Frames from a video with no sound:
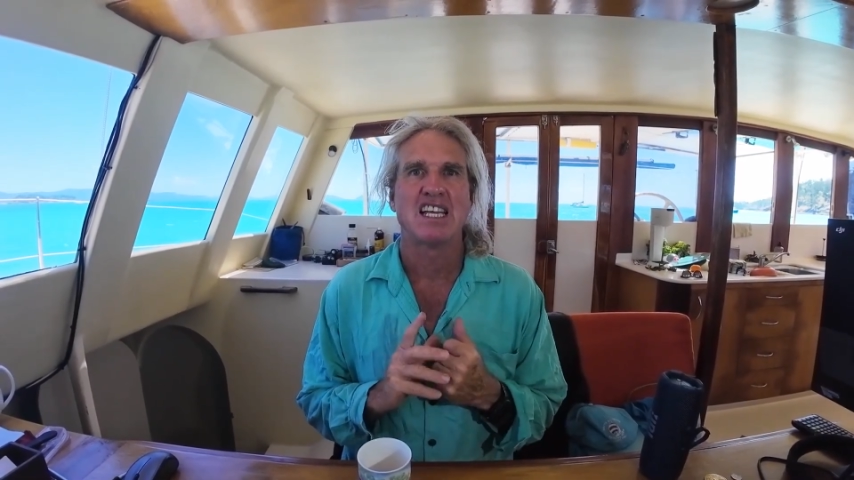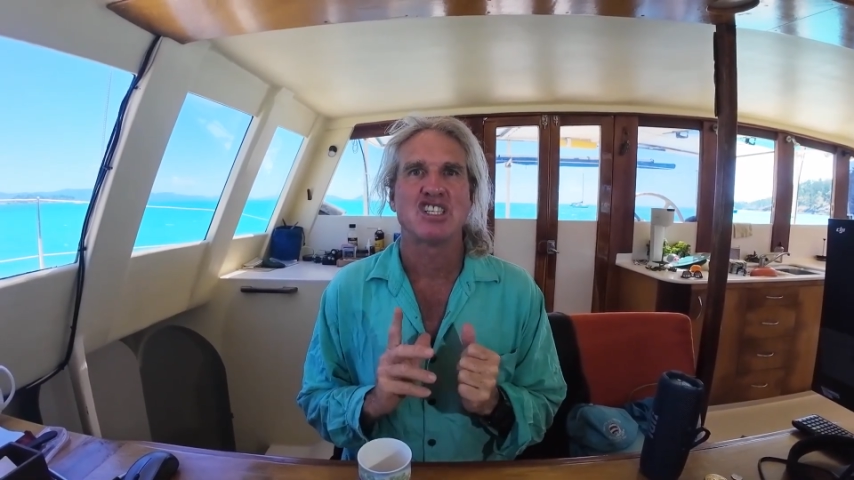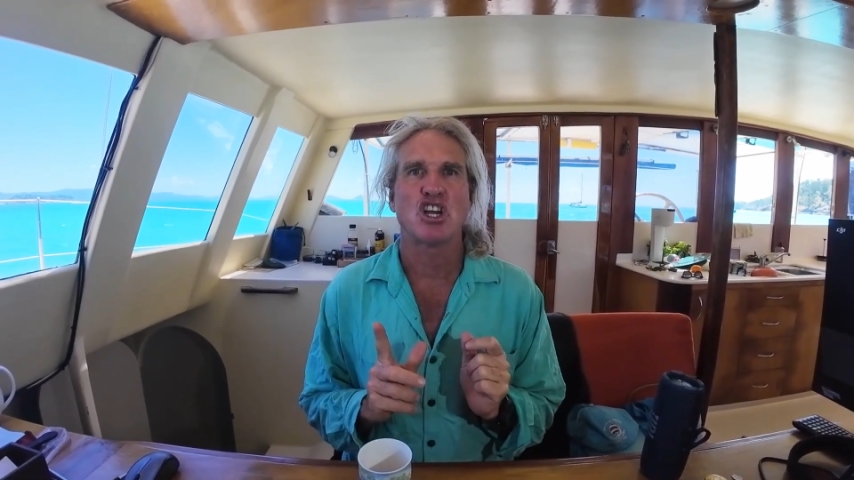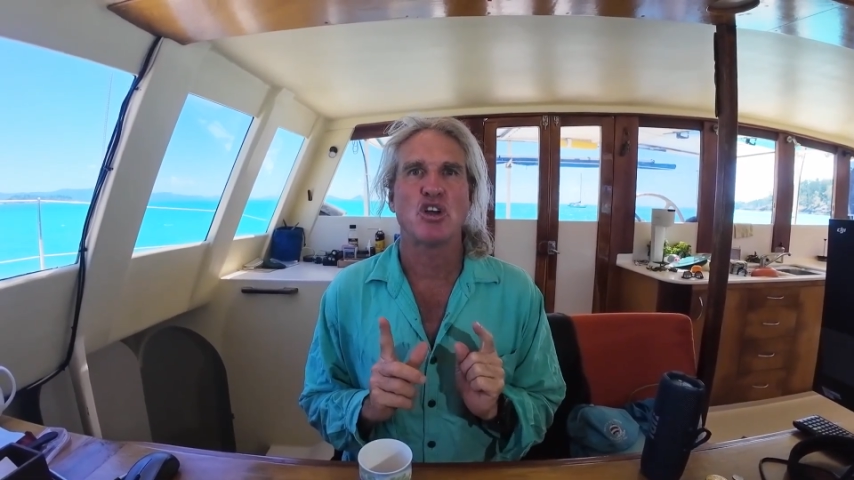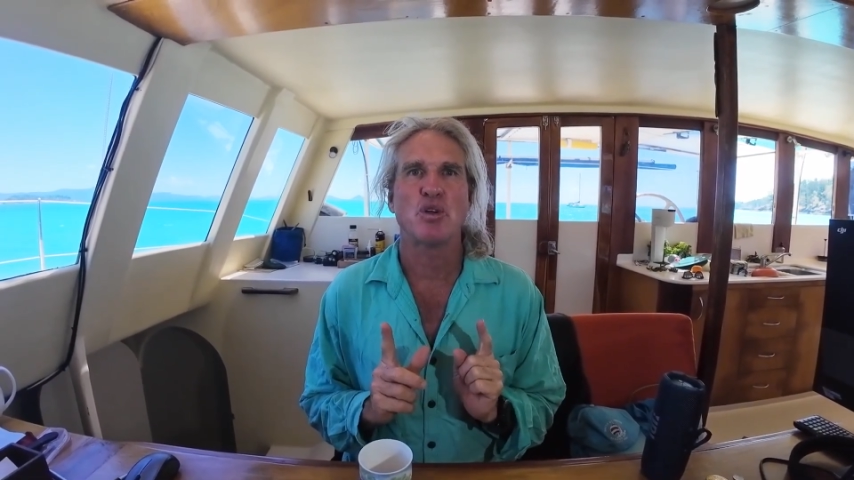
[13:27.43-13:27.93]

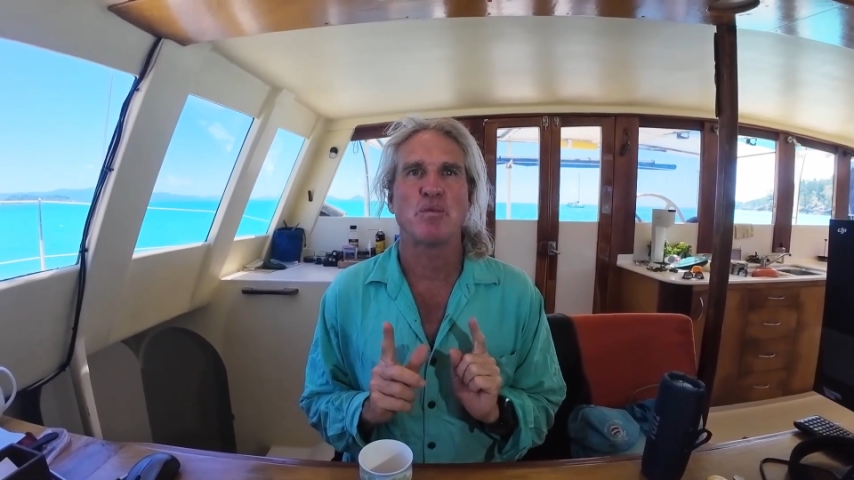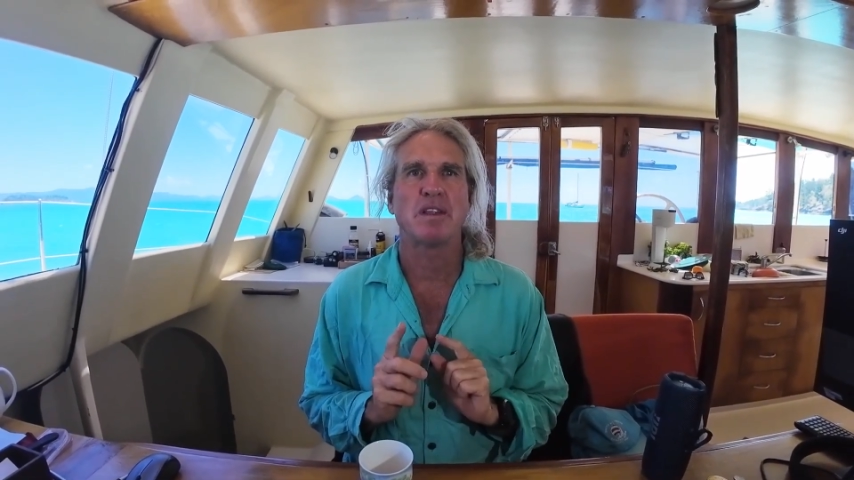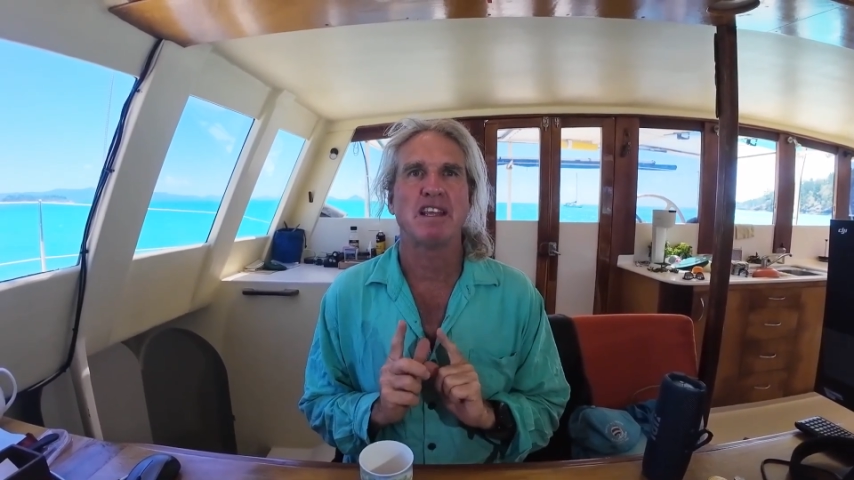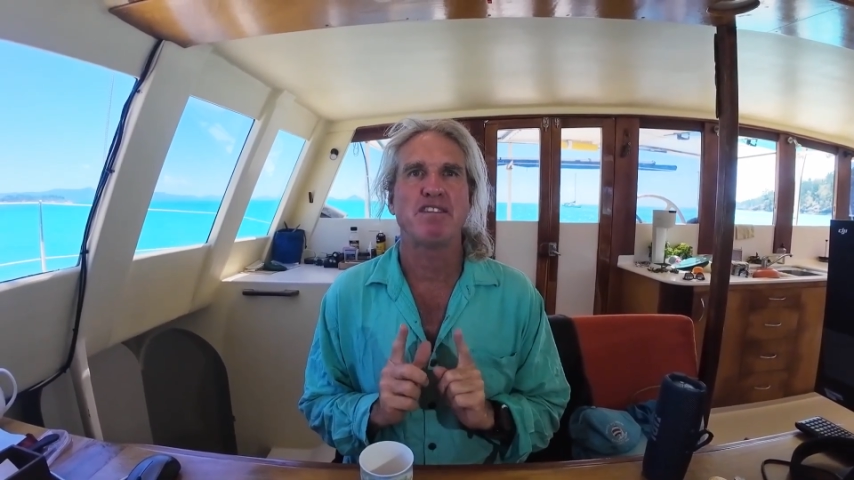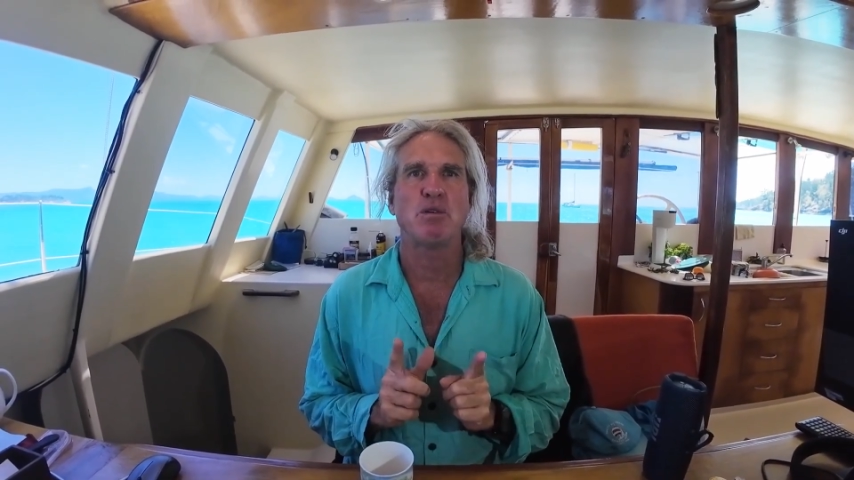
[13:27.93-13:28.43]
So,
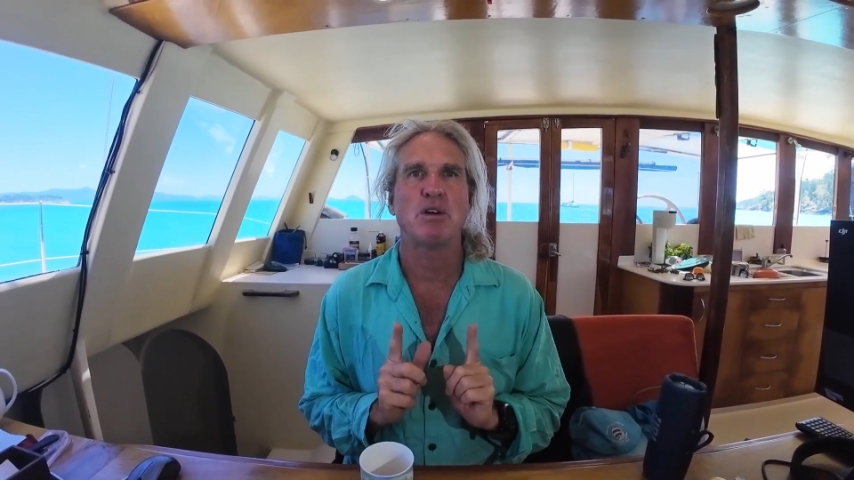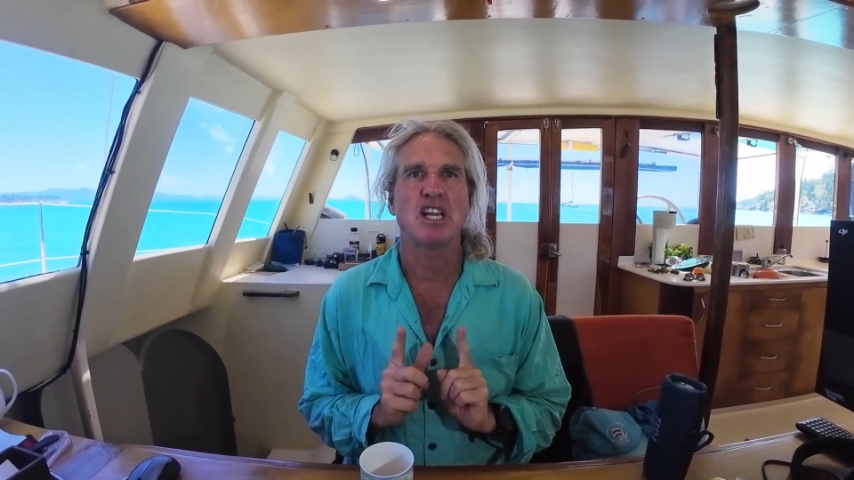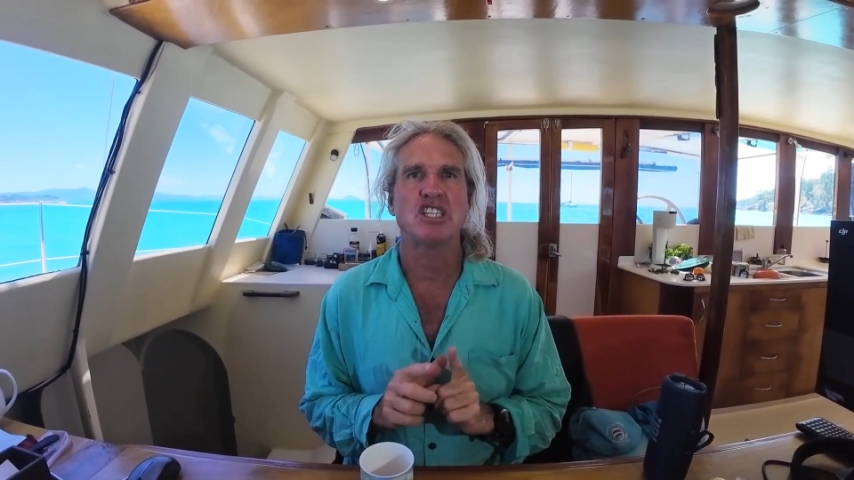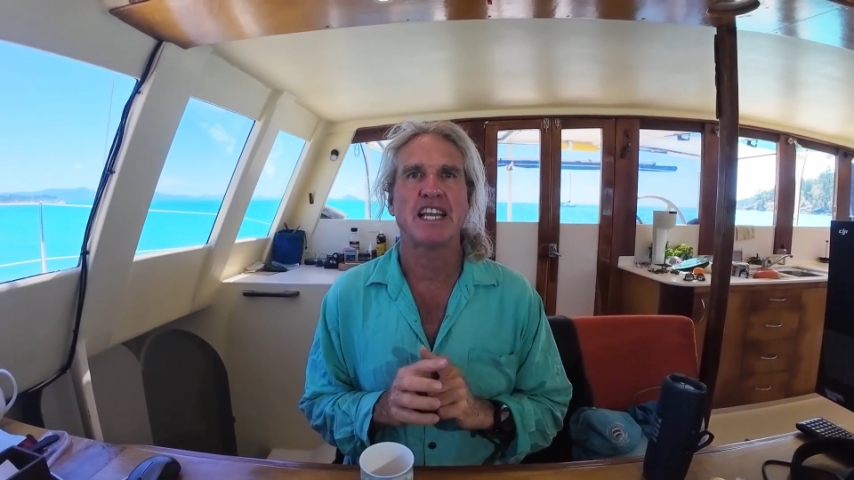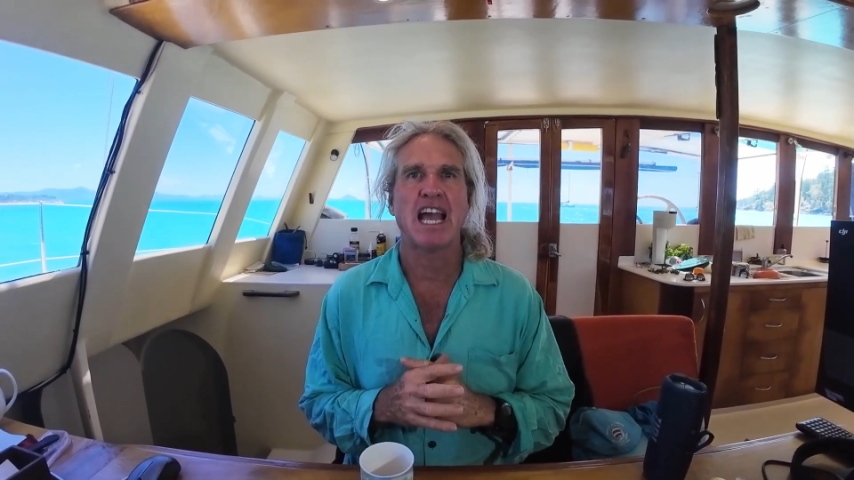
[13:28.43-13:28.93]
if you want
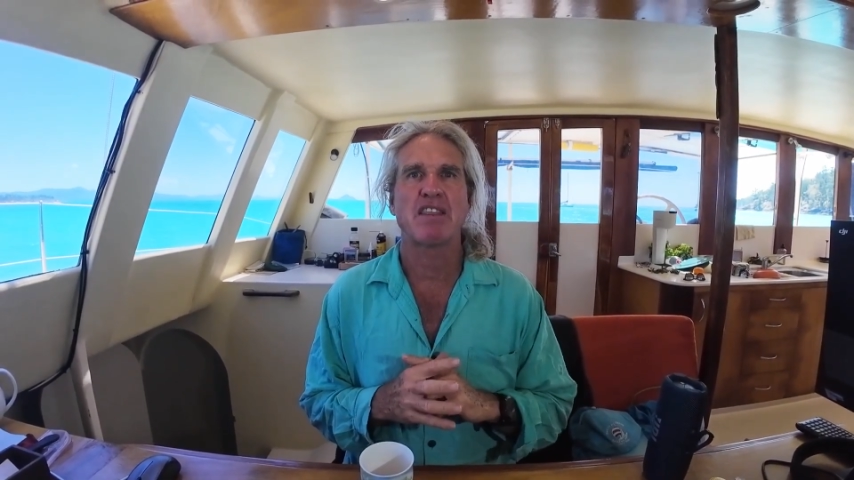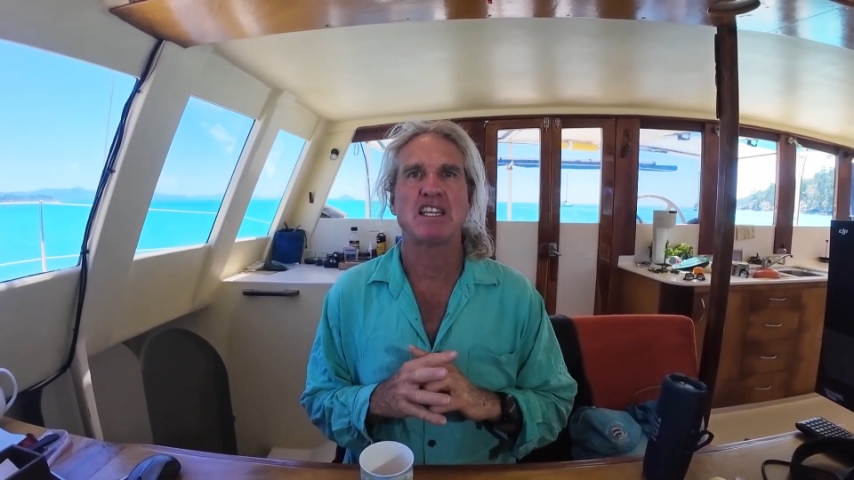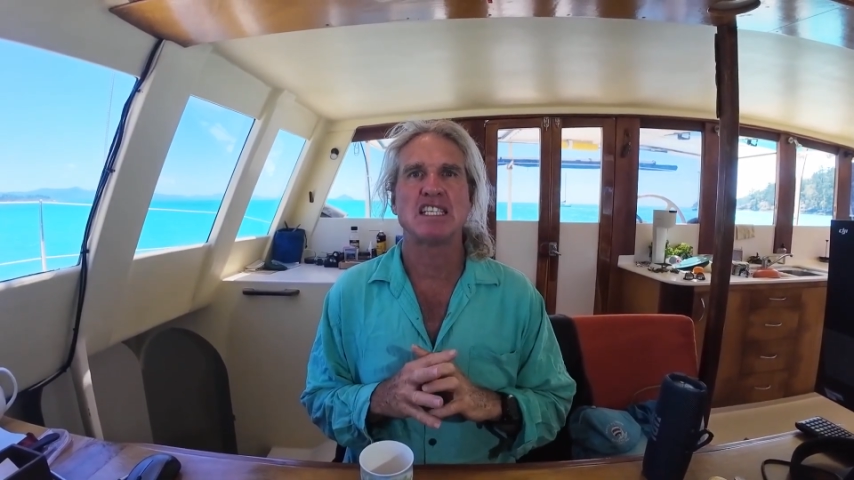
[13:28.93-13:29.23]
to check out the